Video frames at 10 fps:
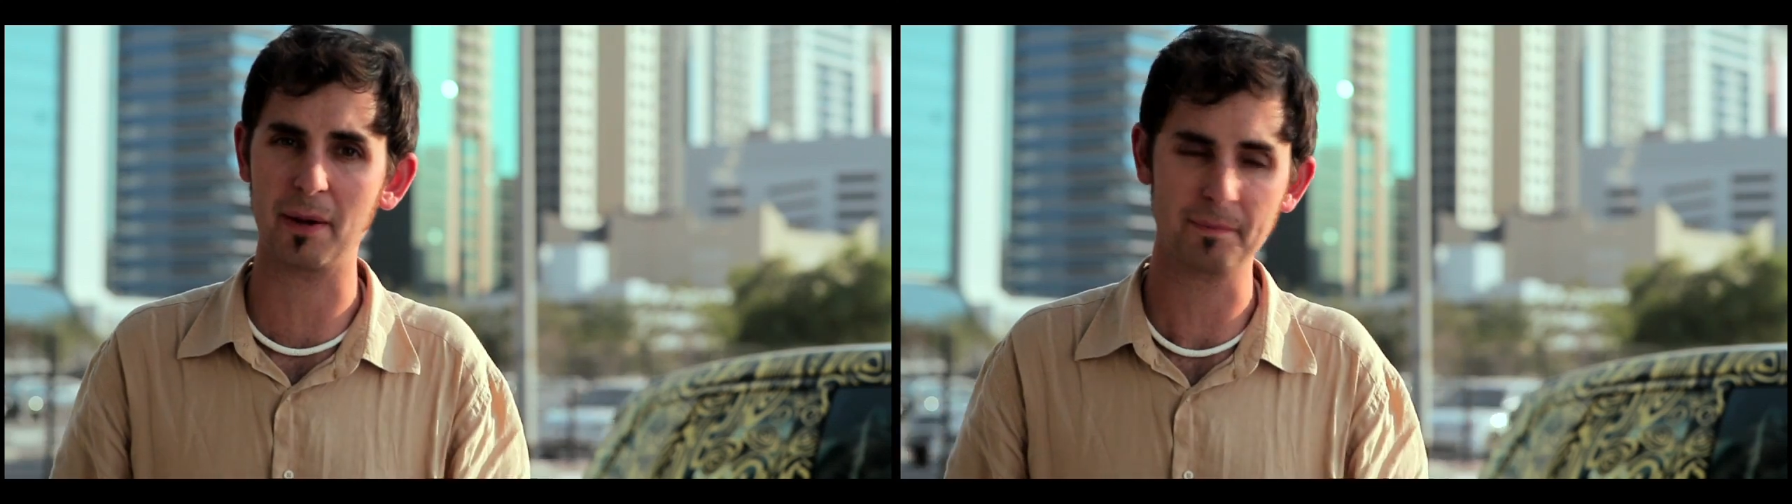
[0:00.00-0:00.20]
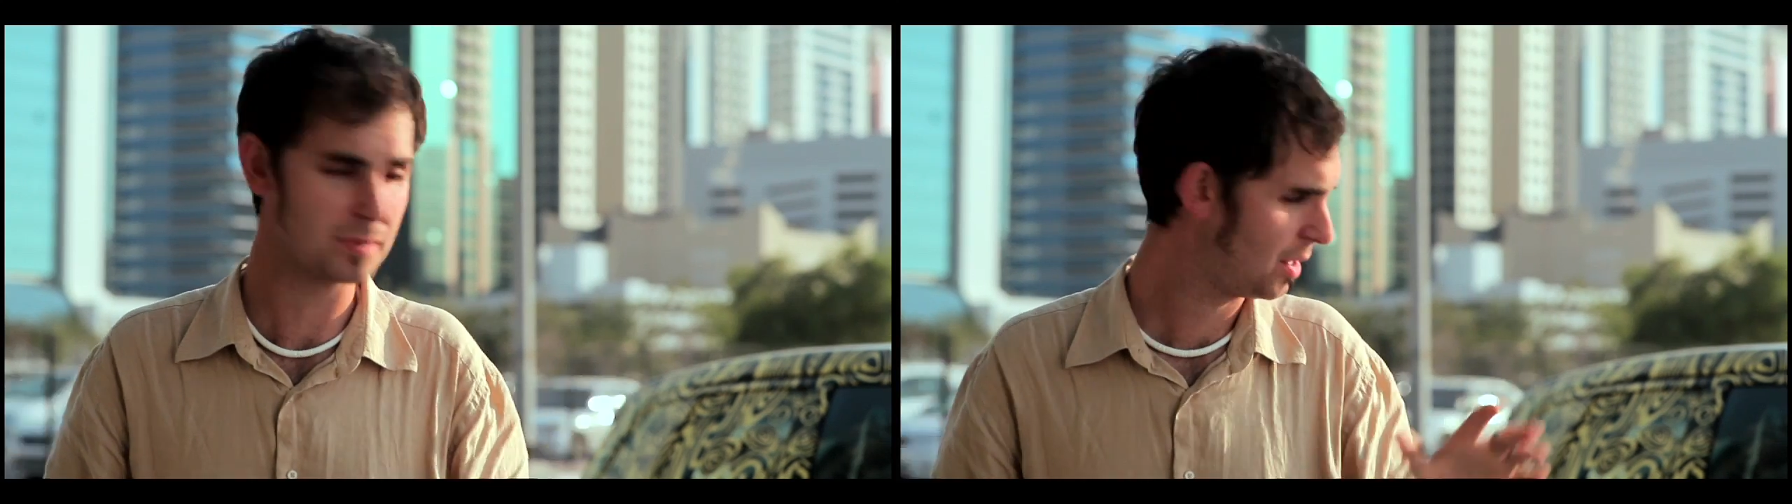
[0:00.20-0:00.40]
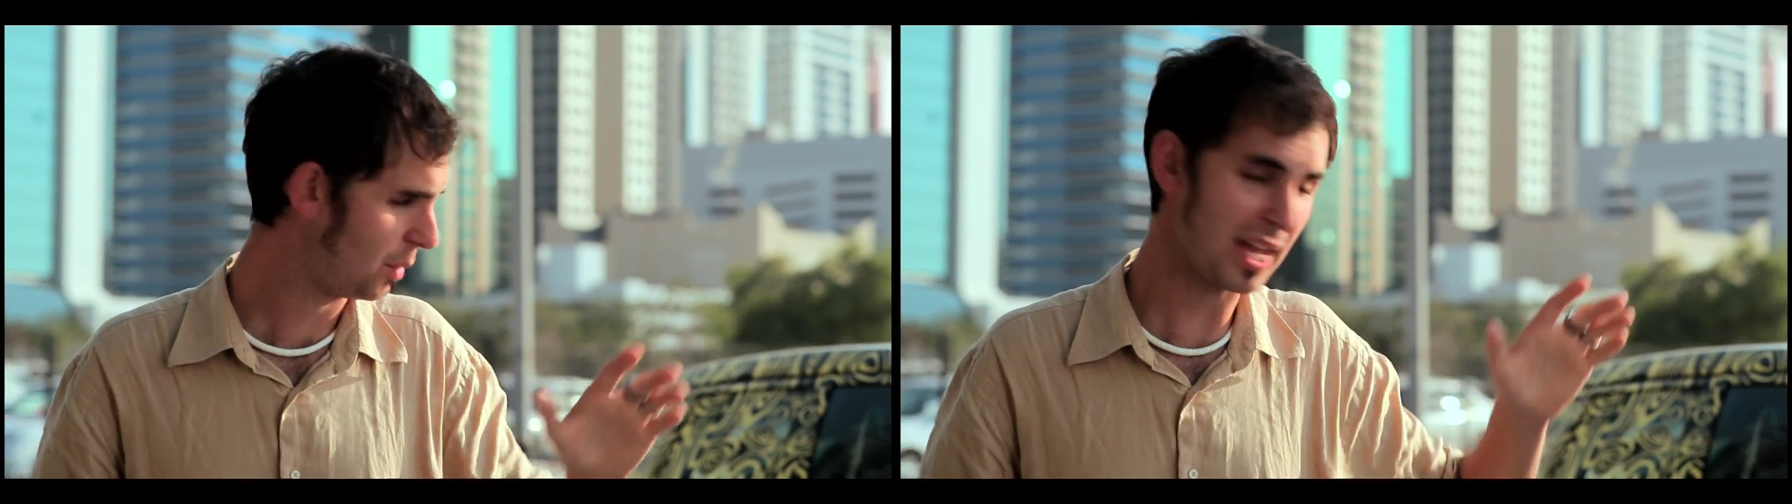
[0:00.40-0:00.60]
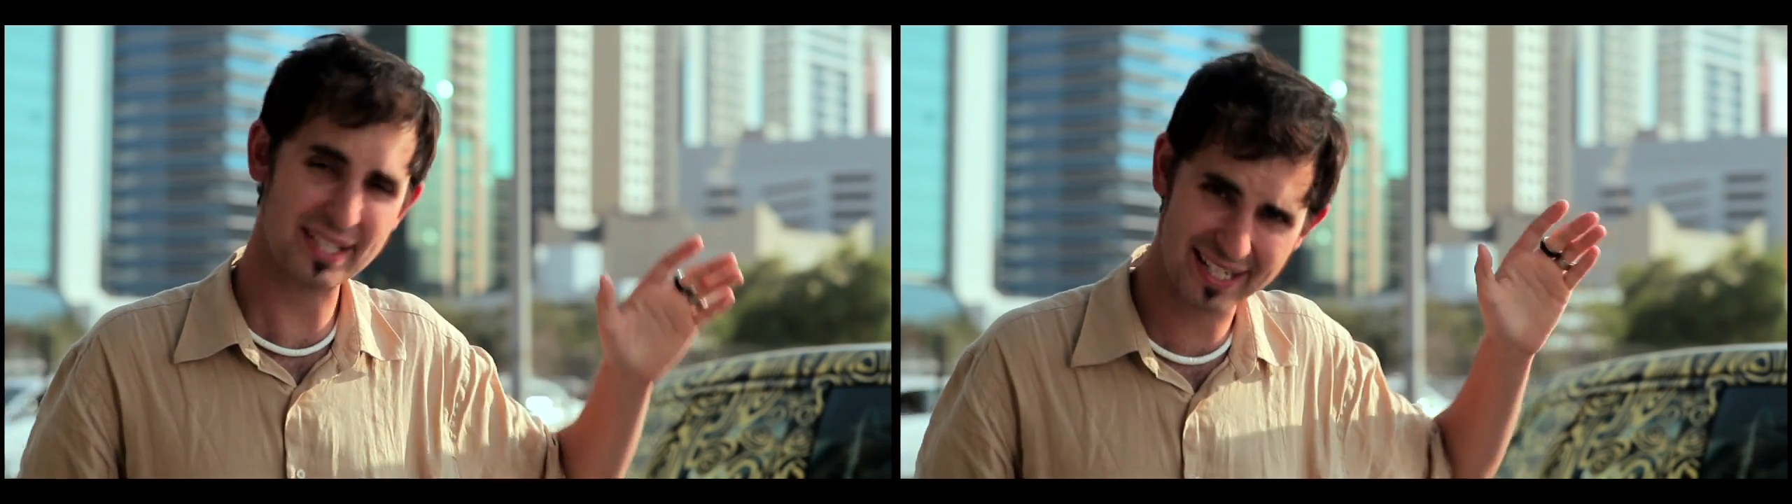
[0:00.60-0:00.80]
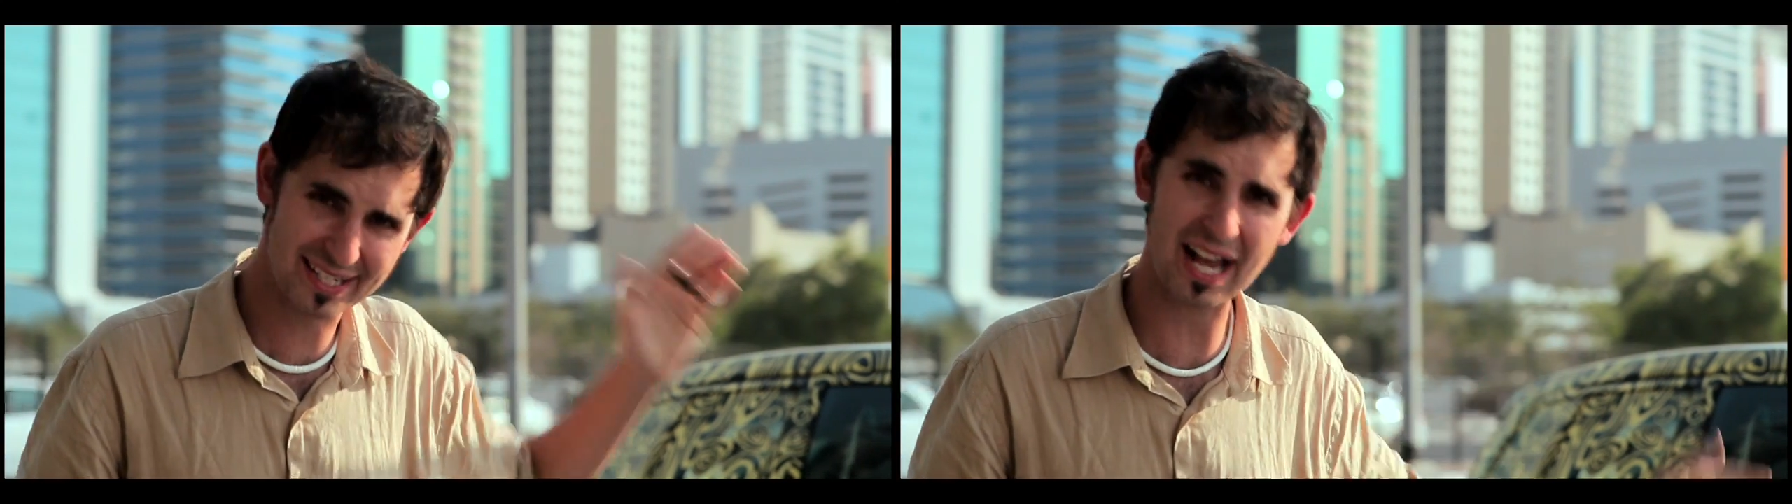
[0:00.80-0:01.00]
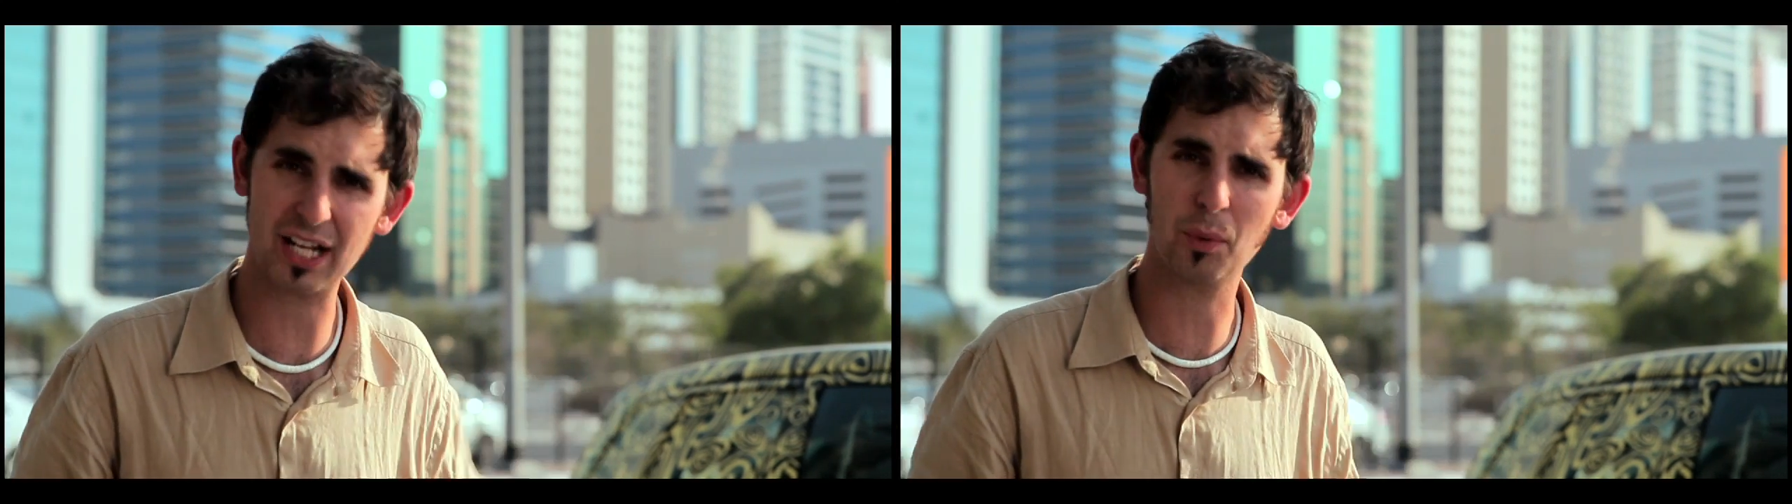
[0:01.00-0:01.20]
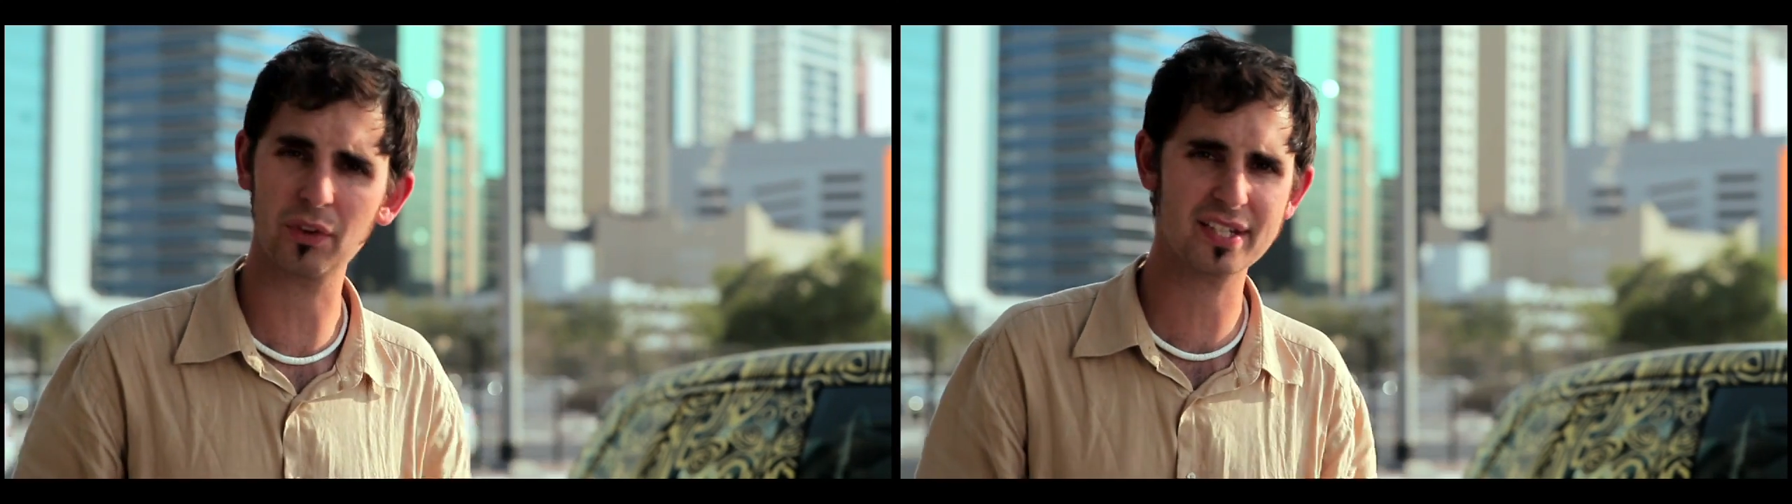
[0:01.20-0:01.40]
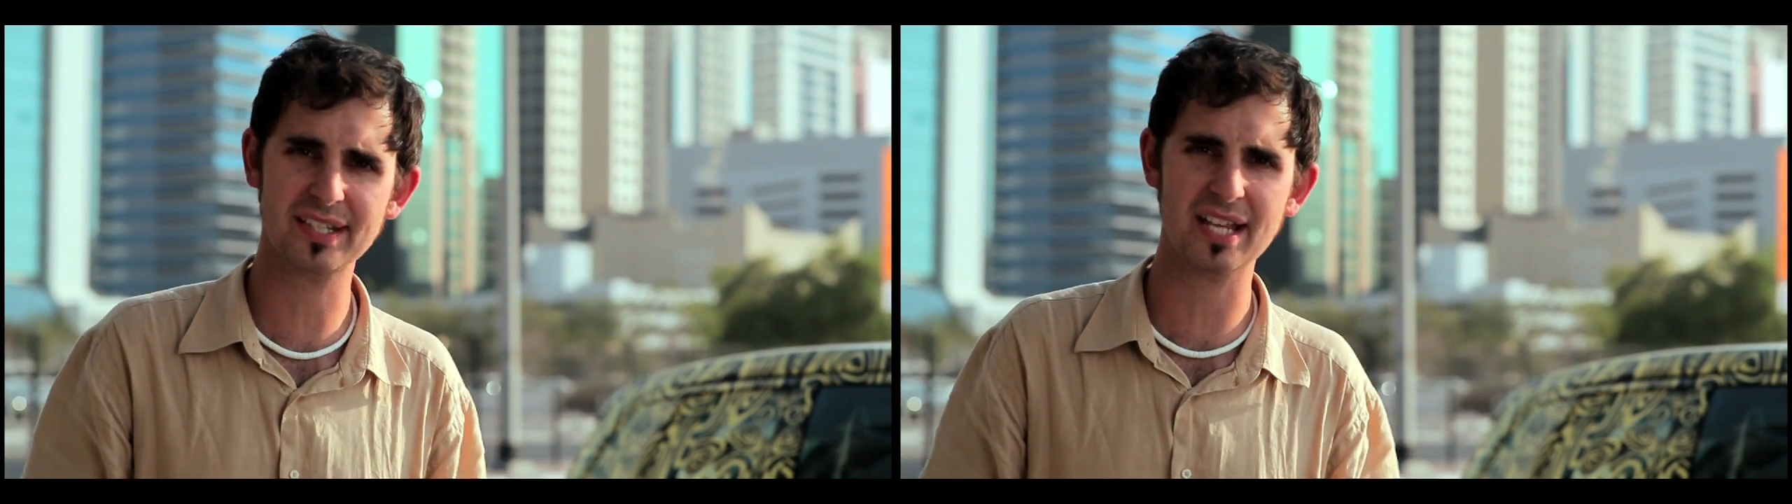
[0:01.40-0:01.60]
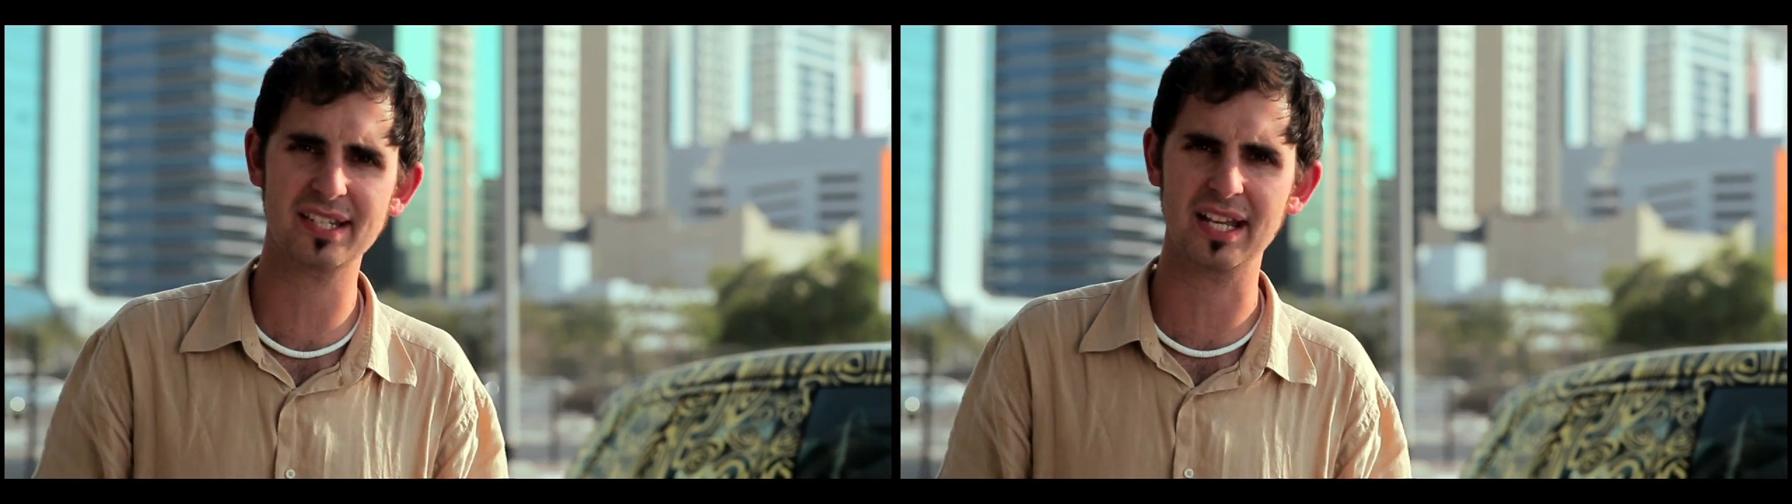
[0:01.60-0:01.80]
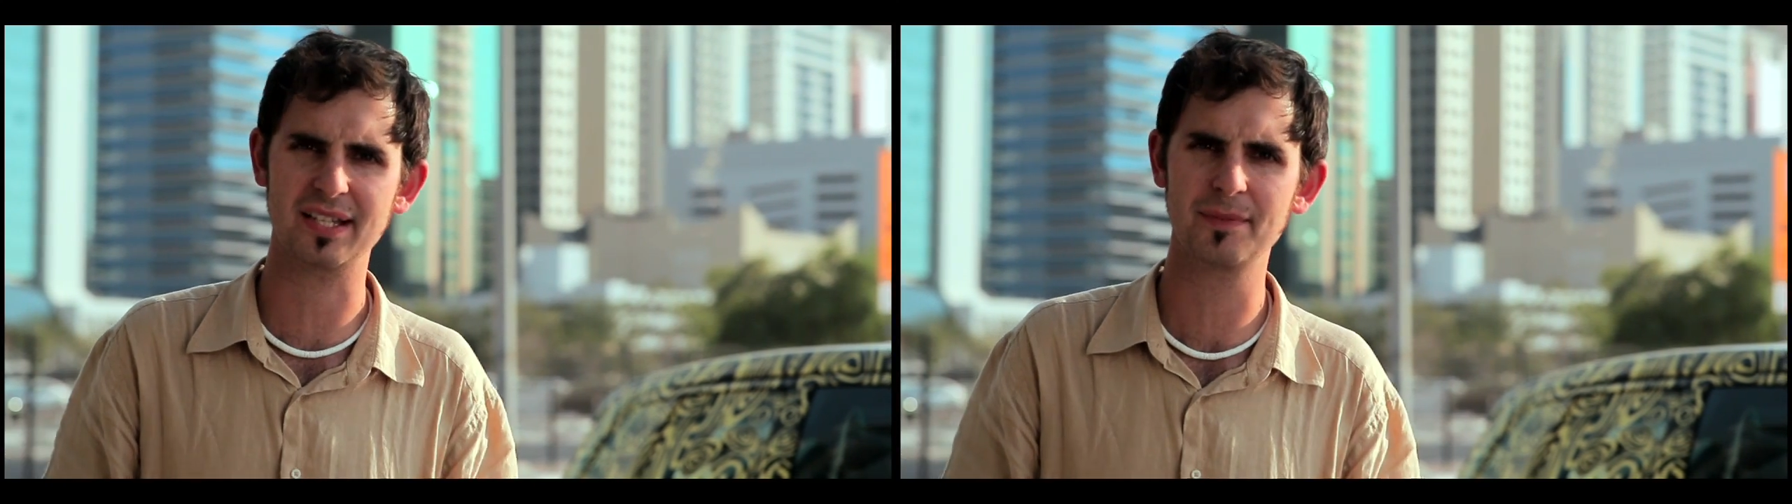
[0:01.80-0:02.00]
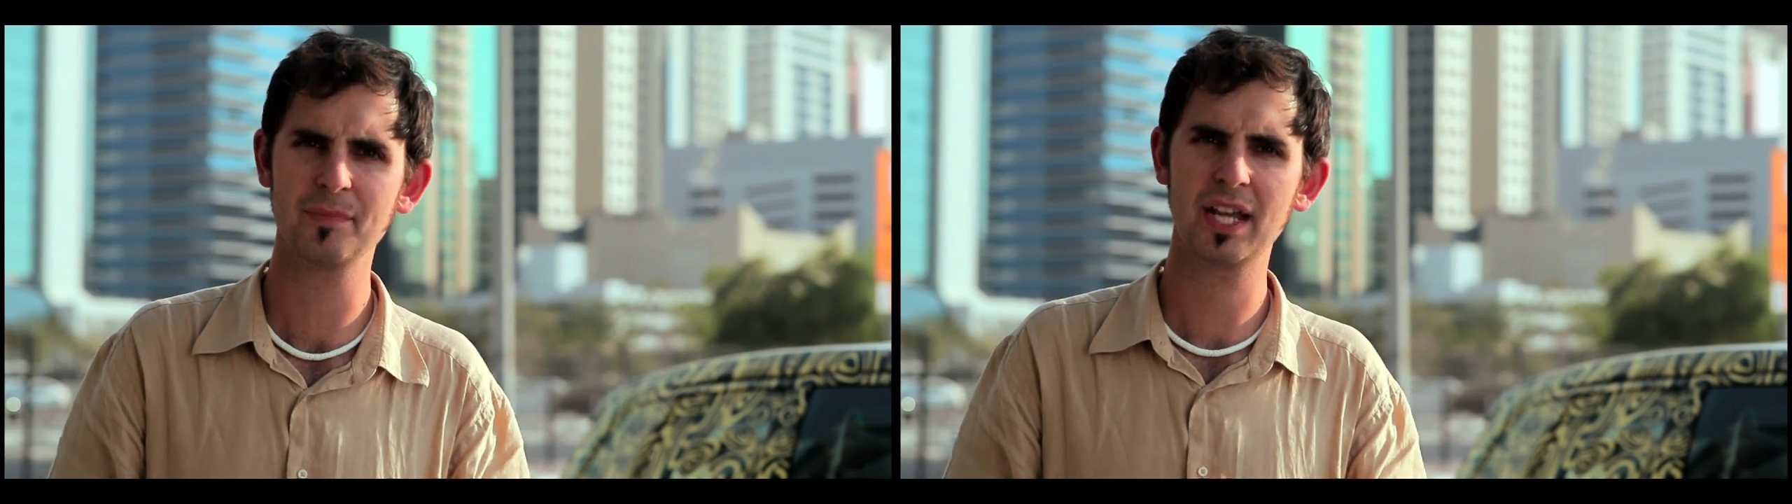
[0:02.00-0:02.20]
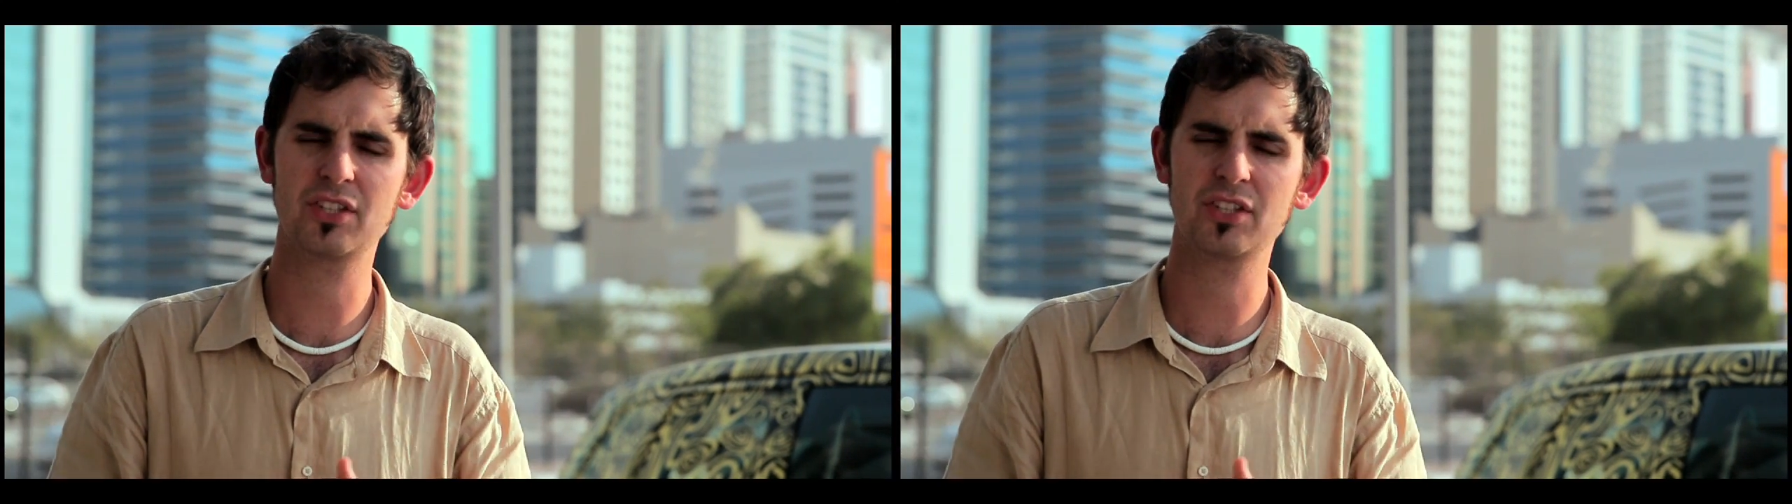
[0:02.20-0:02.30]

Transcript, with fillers: button. Well, that's exactly what this test is.